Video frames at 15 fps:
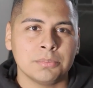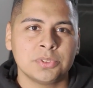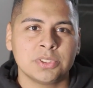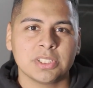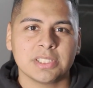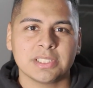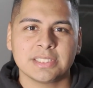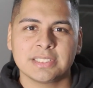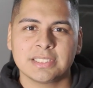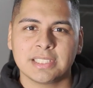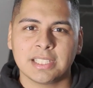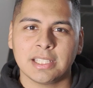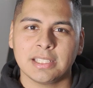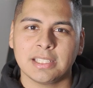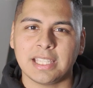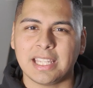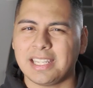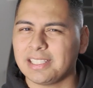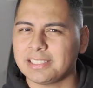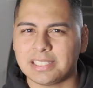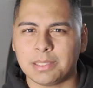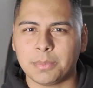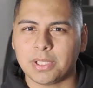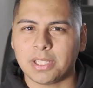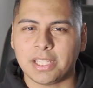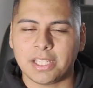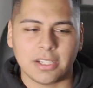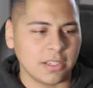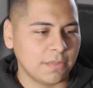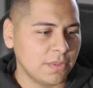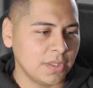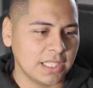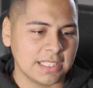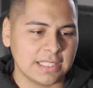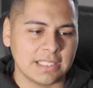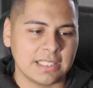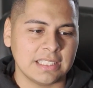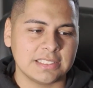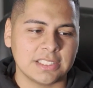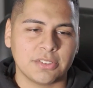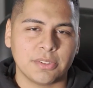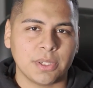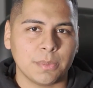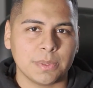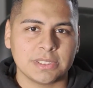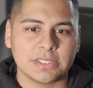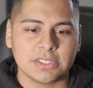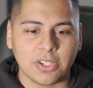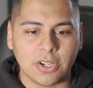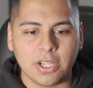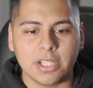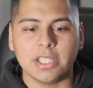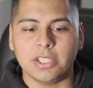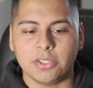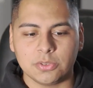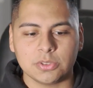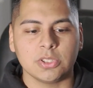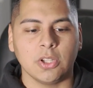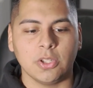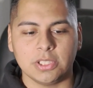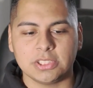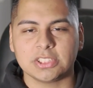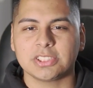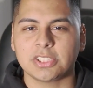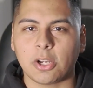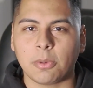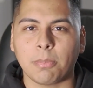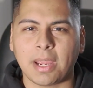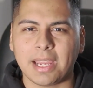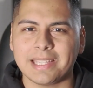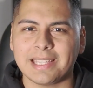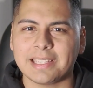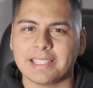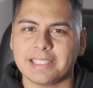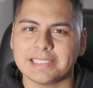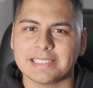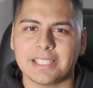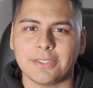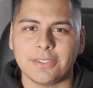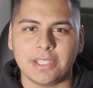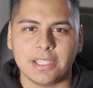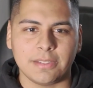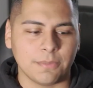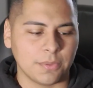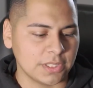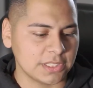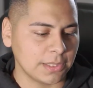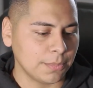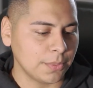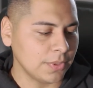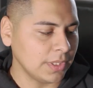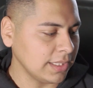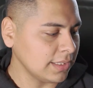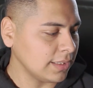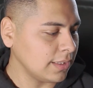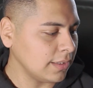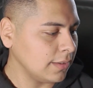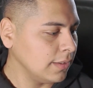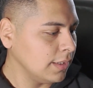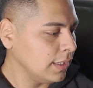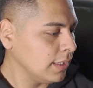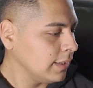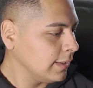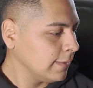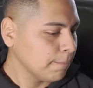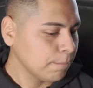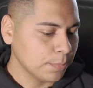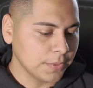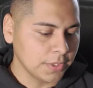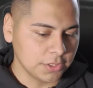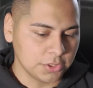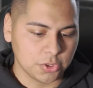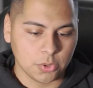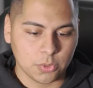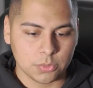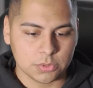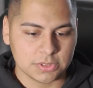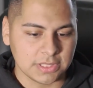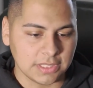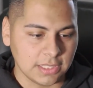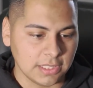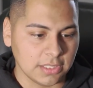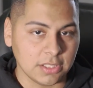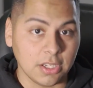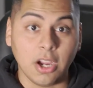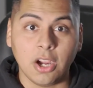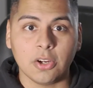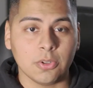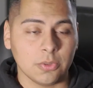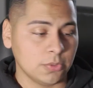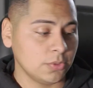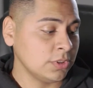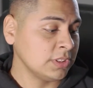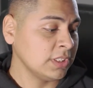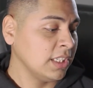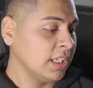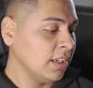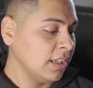just getting a simulator. I feel like that's a great way to start, and then you slowly just start buying the things that you need. For example, like the drones, and then the goggles.